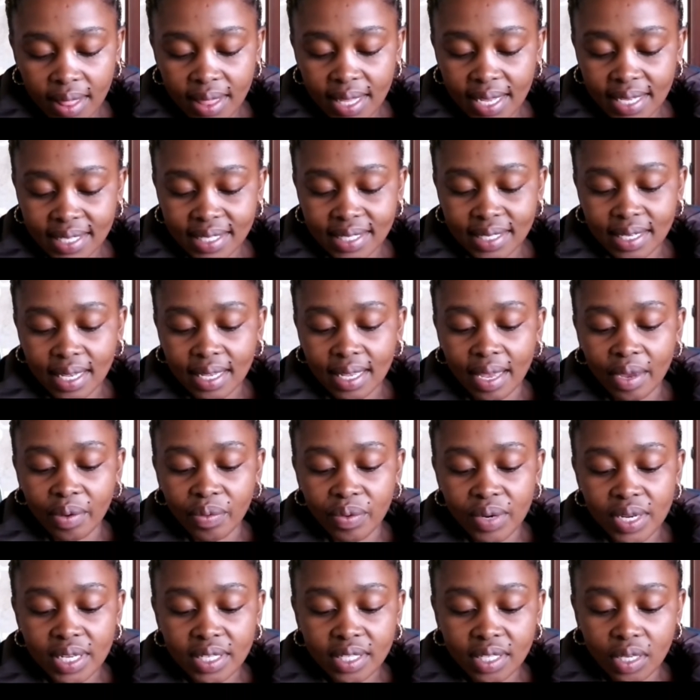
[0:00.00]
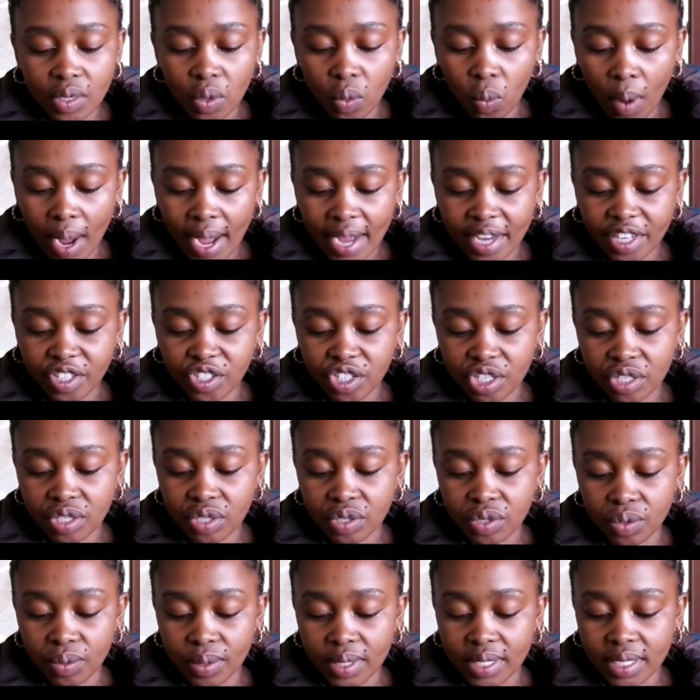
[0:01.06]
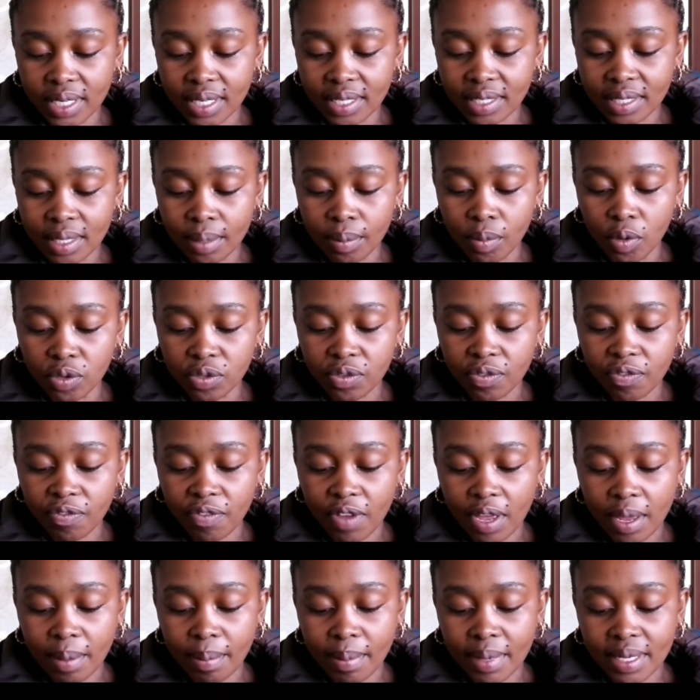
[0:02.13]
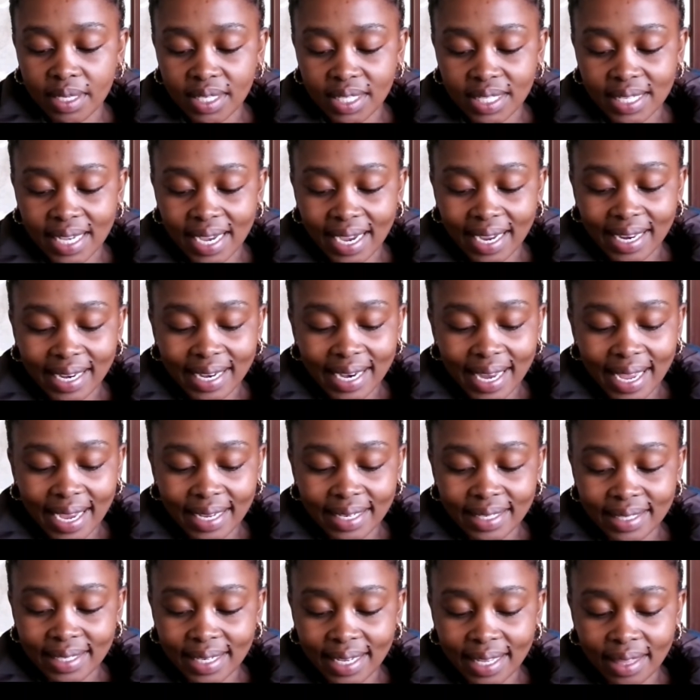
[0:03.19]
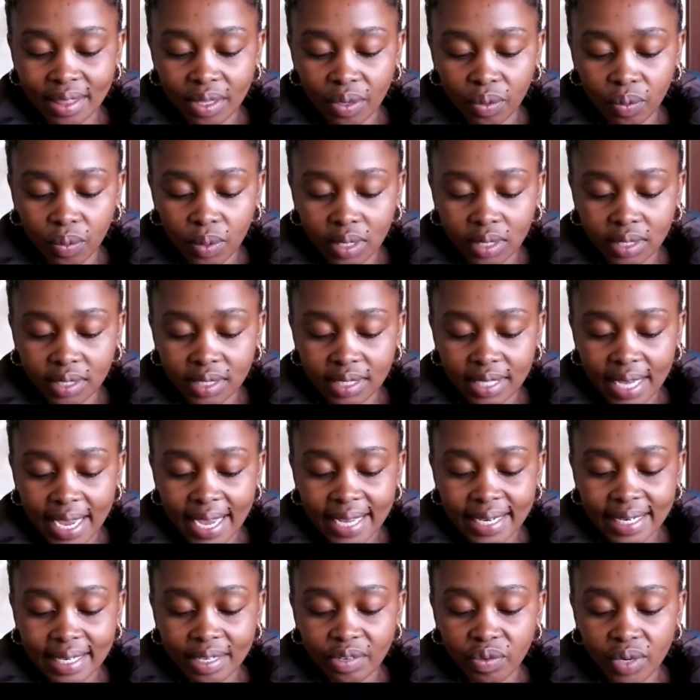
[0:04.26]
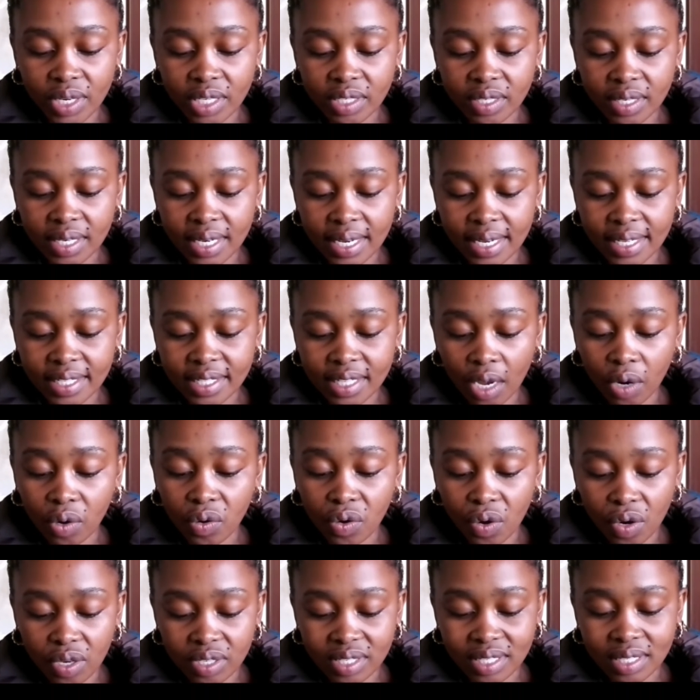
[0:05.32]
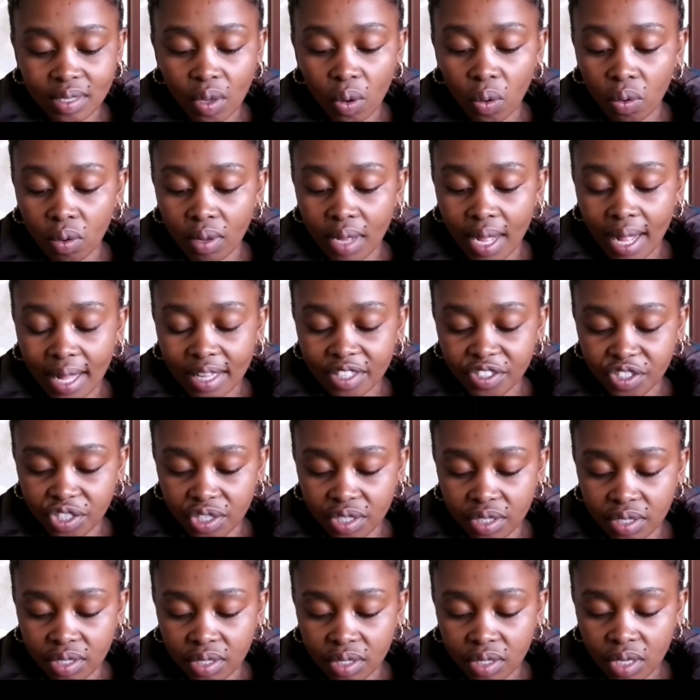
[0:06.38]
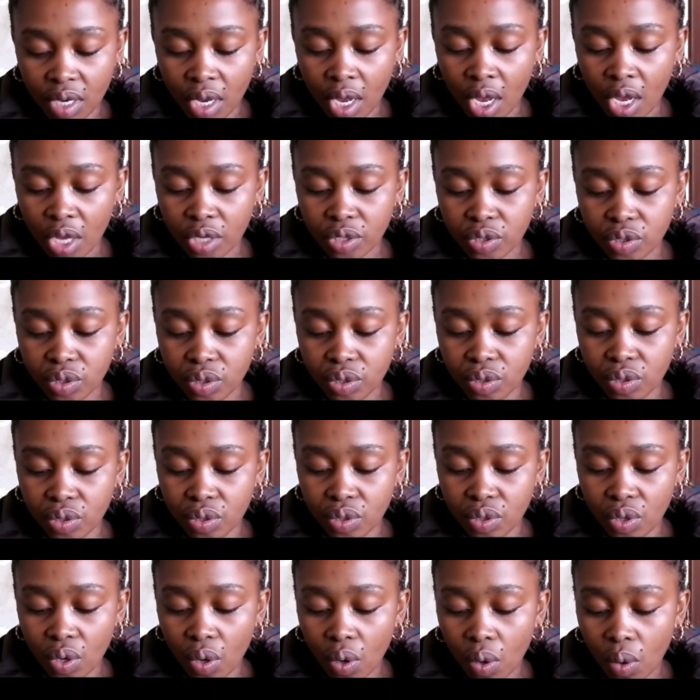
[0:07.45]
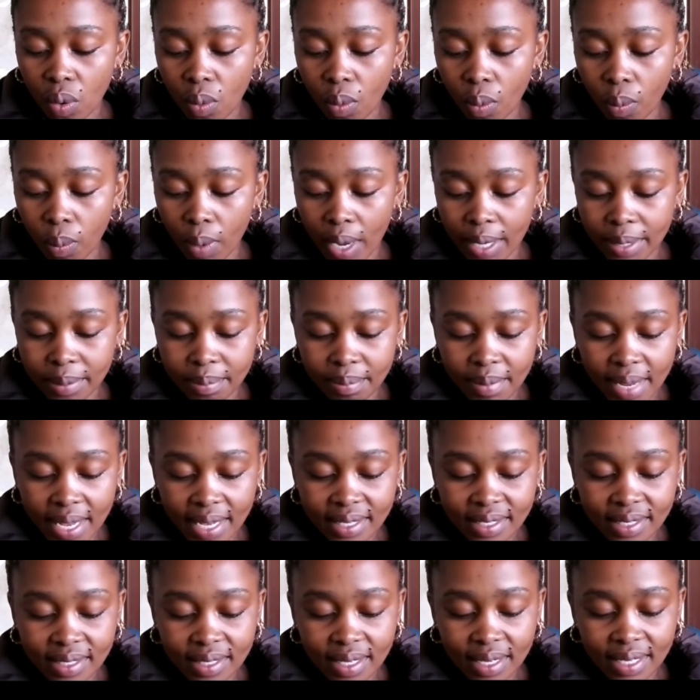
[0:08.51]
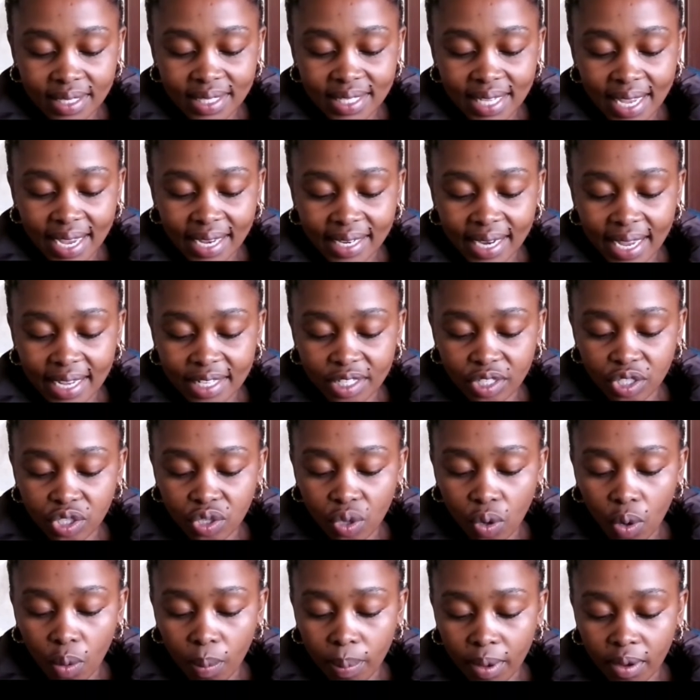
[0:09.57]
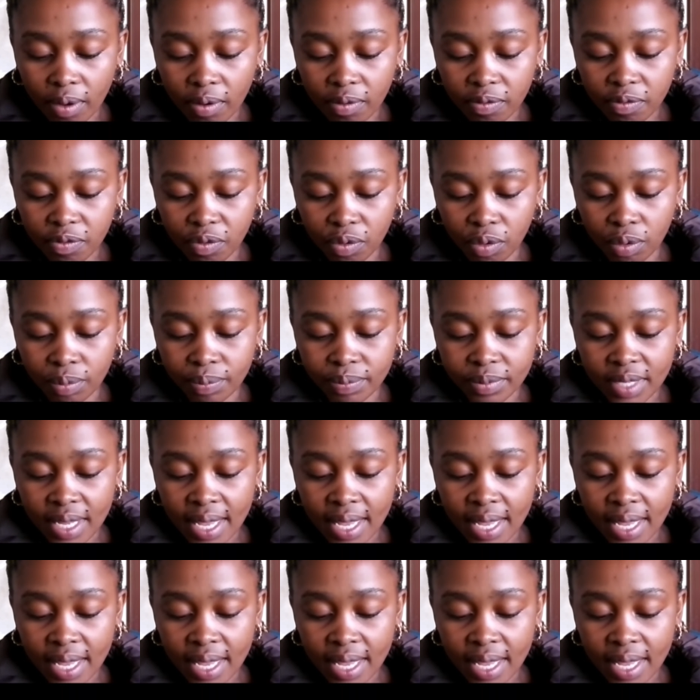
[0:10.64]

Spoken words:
There's a reason why Just Do It is the most famous tagline in the world, and it resonates across all cultures. Do you know what makes the tagline so powerful?